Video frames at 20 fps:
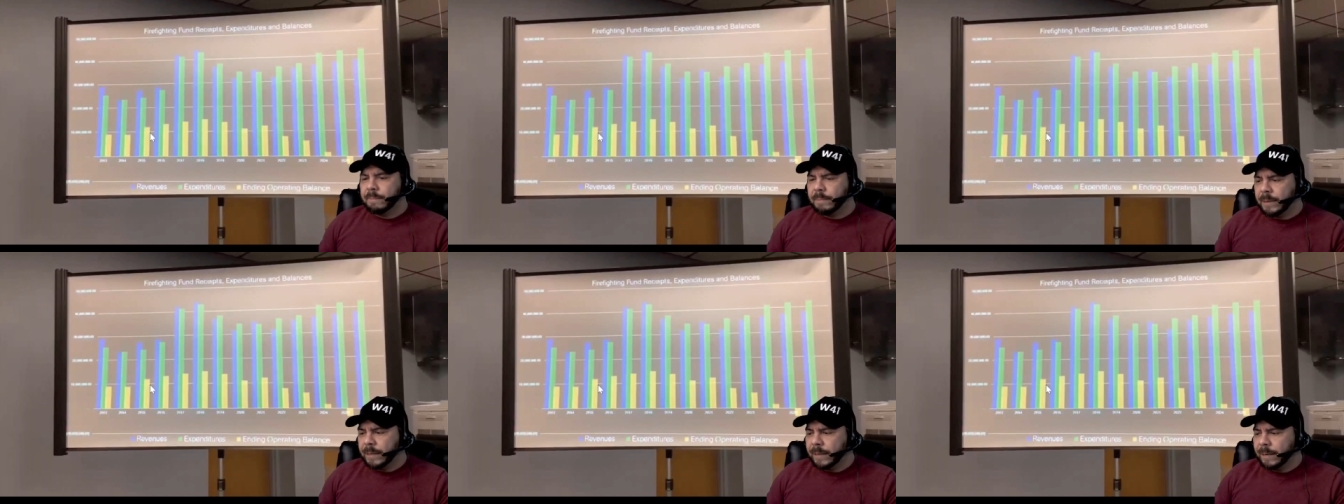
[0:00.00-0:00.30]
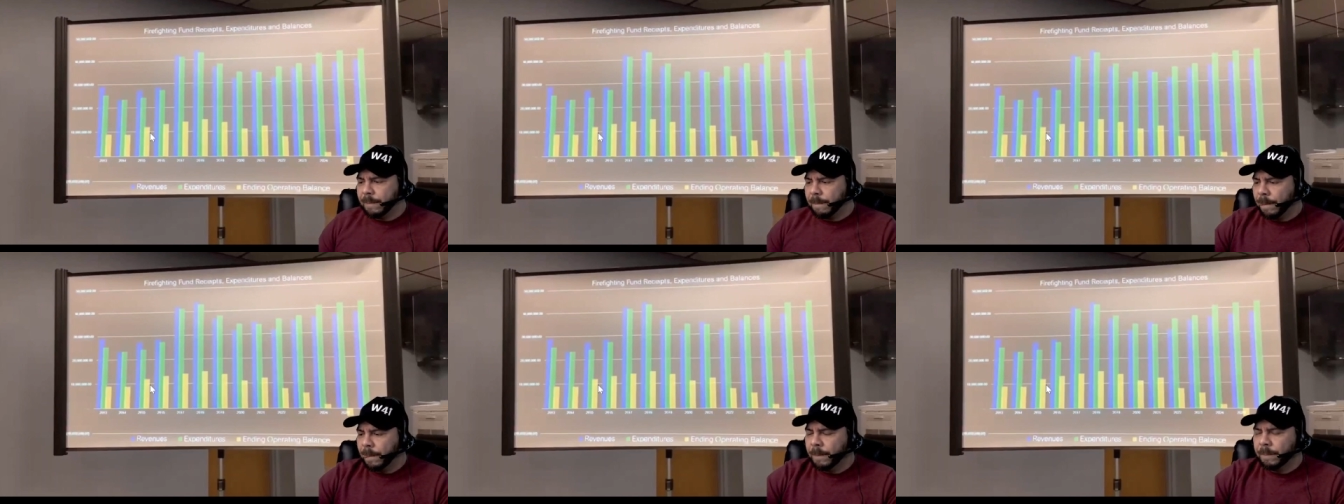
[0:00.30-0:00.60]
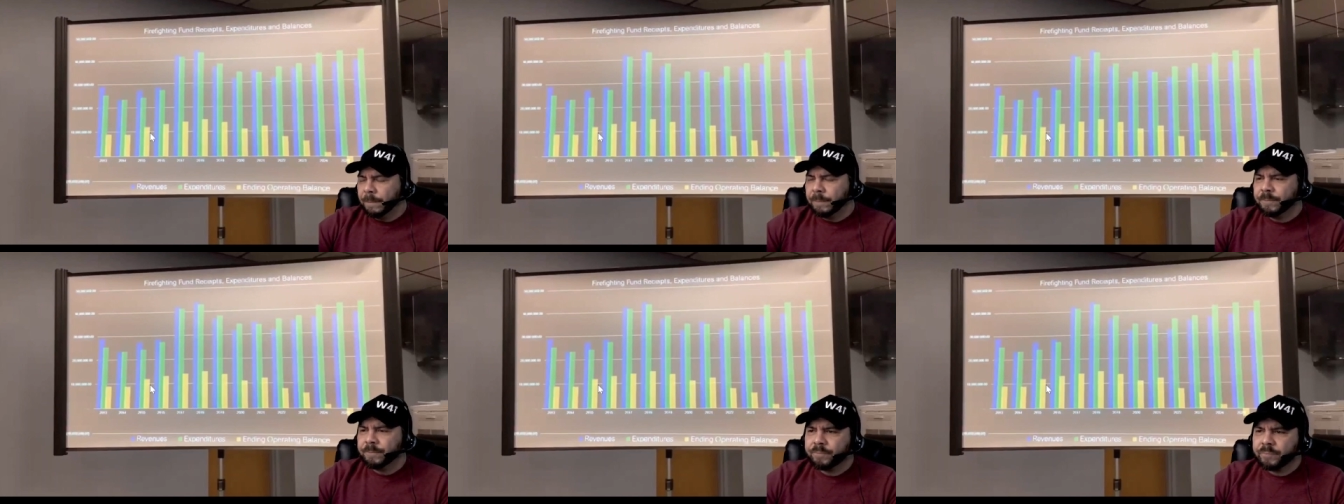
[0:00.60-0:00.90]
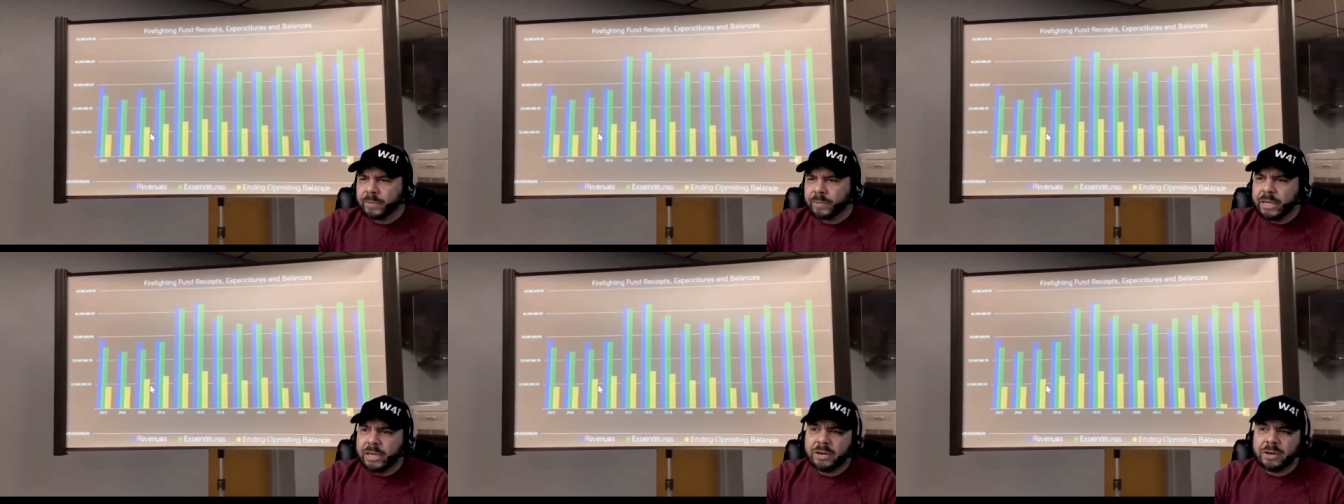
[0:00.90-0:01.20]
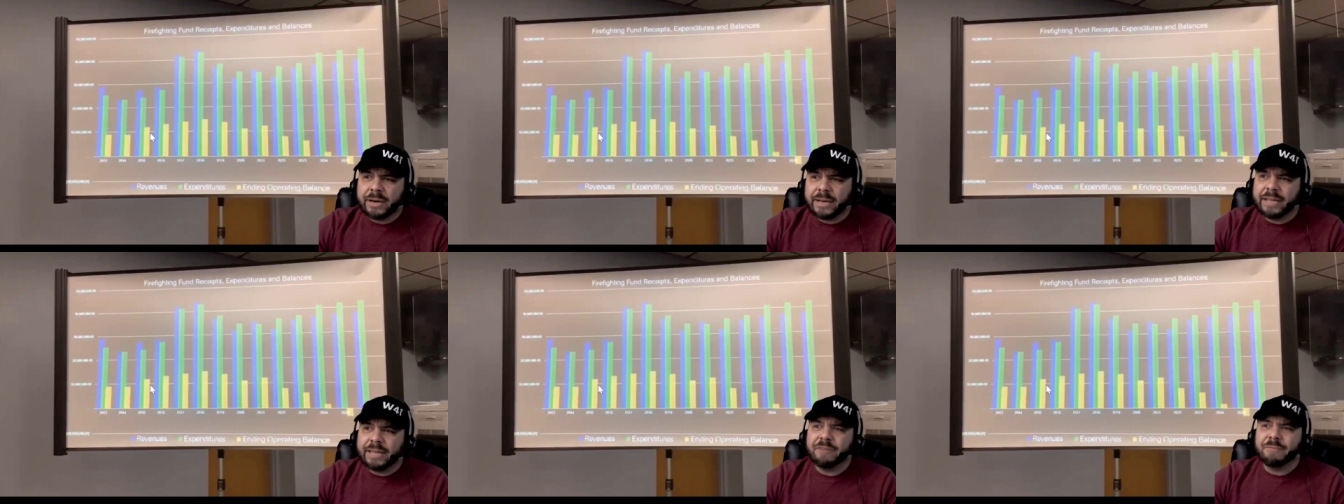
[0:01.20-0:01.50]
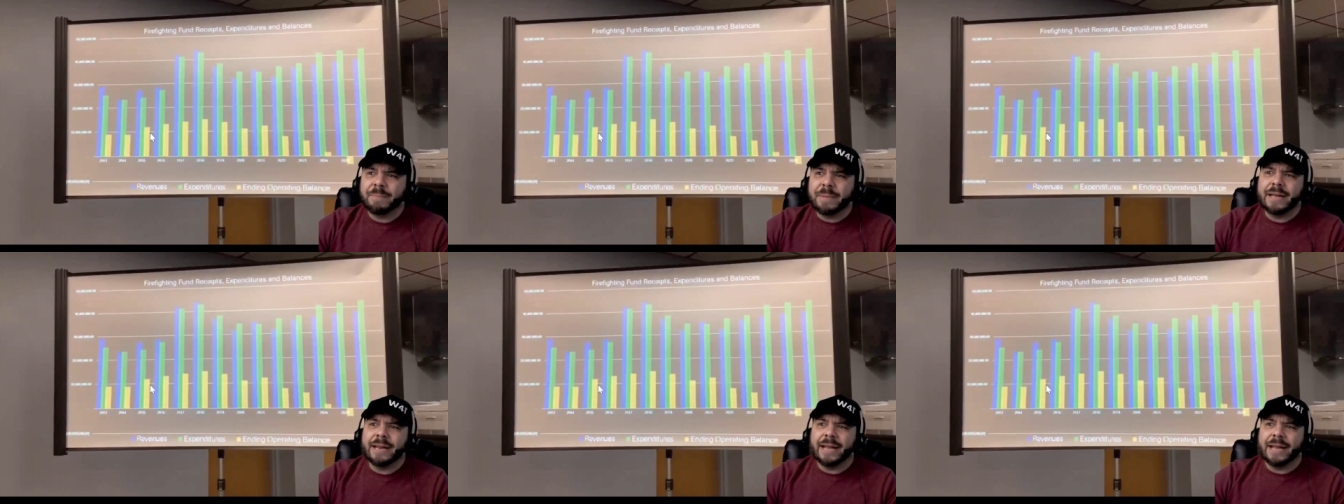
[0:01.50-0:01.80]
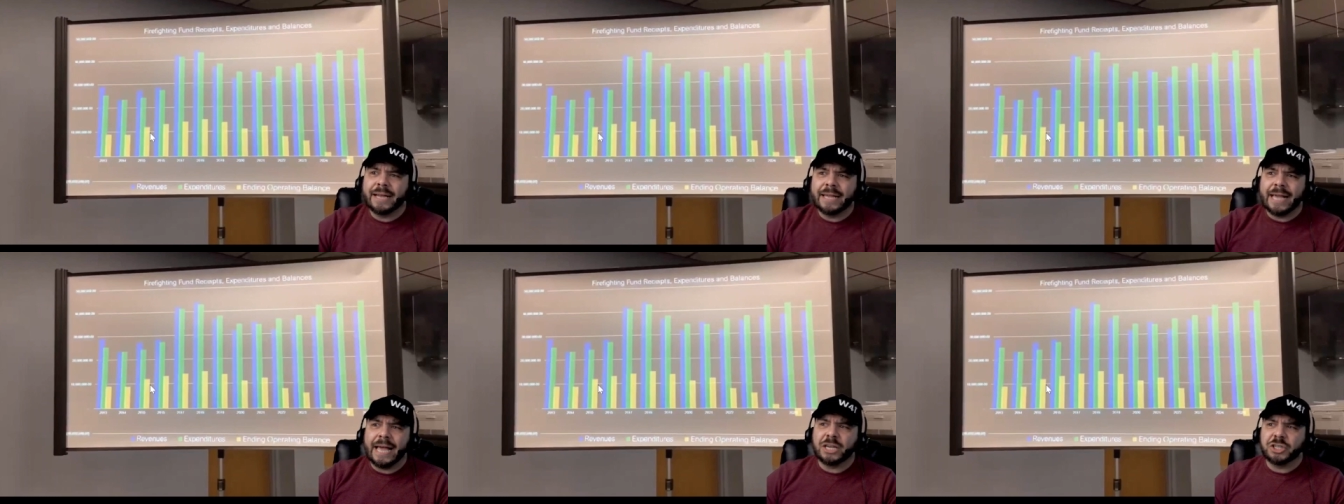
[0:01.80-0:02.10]
but he couldn't give me an
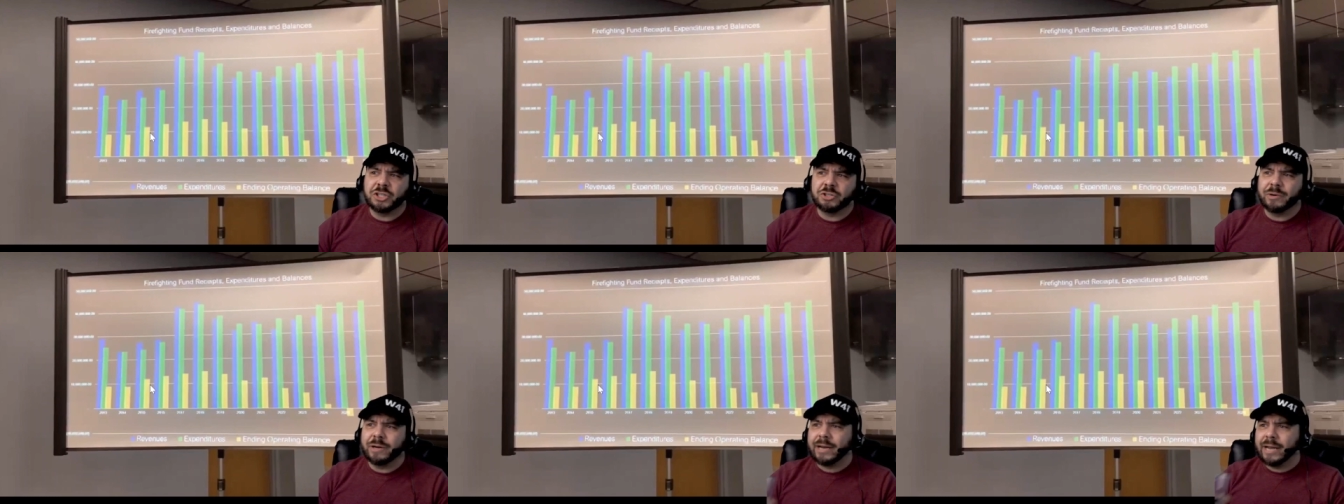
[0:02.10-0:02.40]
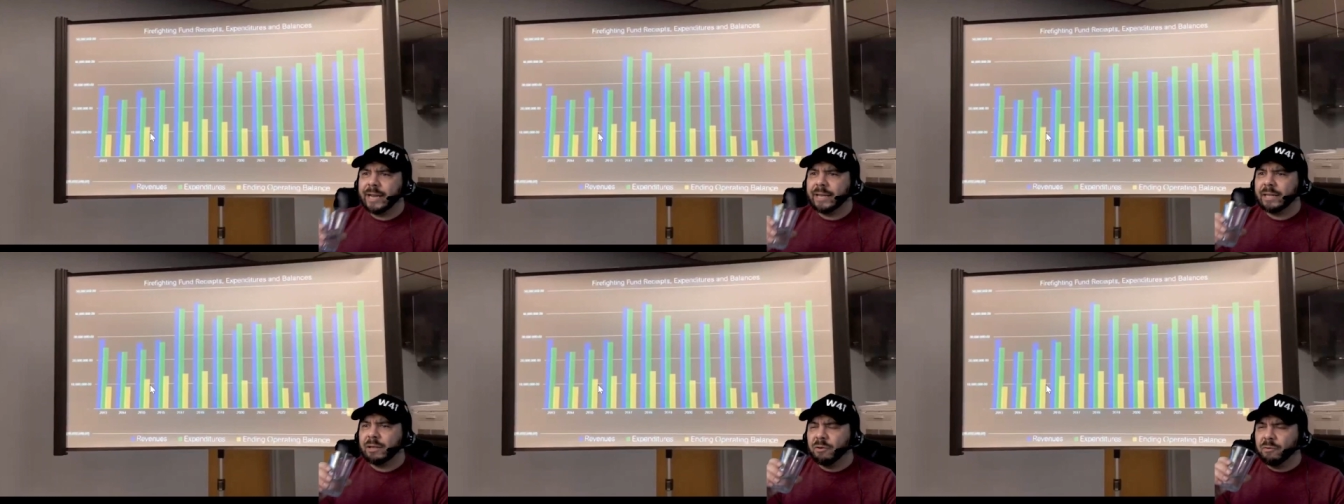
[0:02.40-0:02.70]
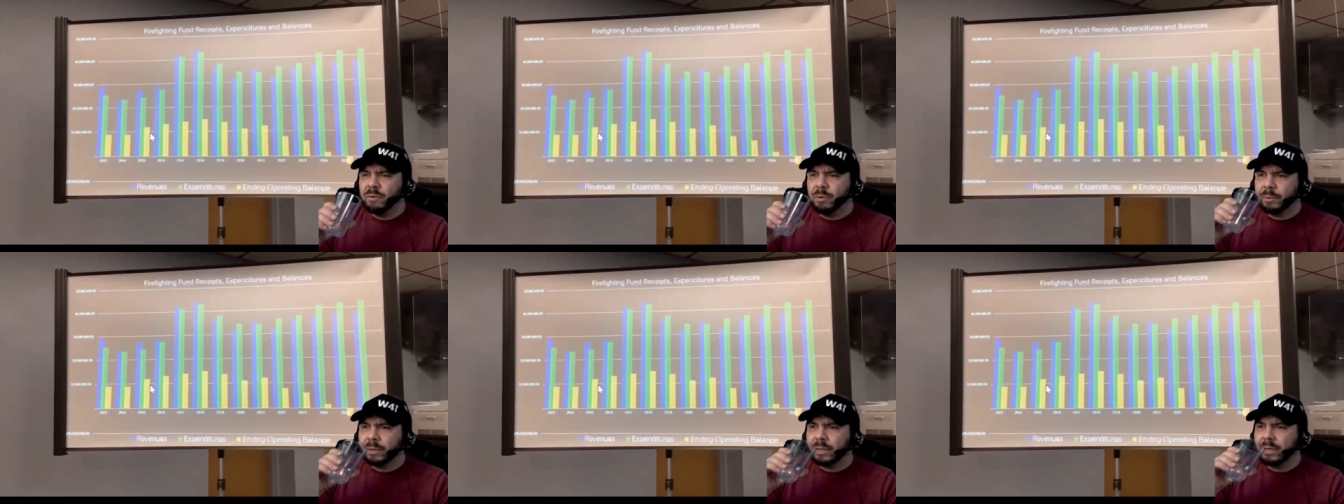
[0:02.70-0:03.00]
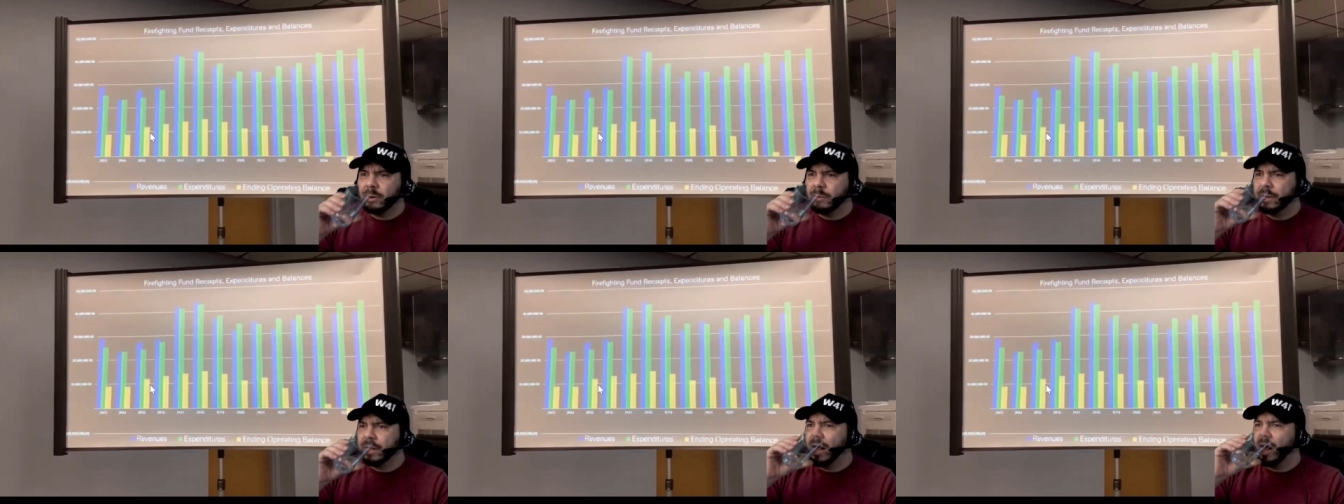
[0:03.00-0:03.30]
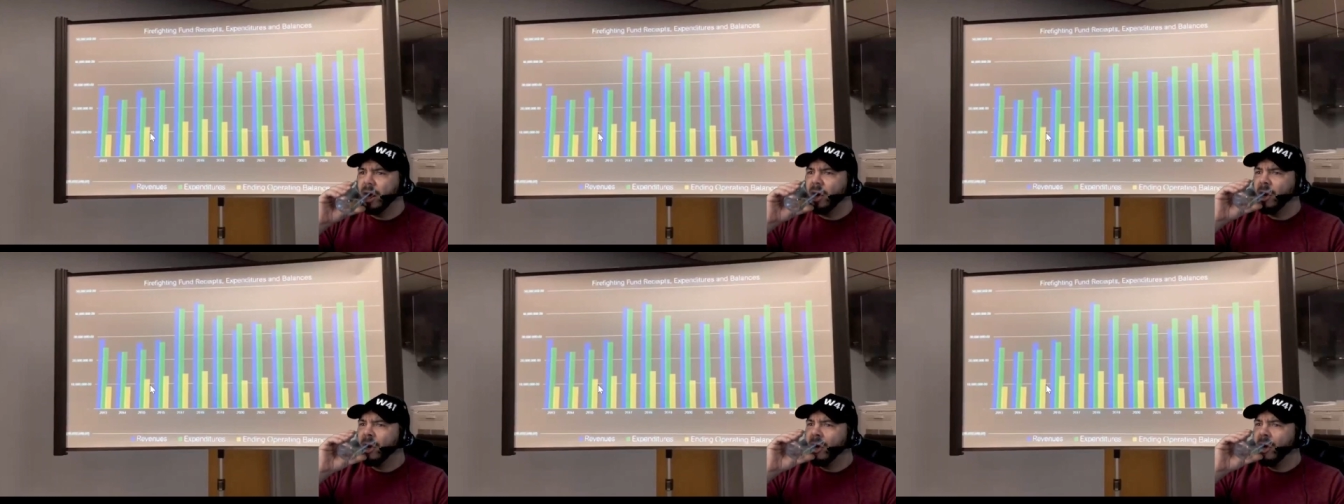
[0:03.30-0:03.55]
exact straight answer of what was going on.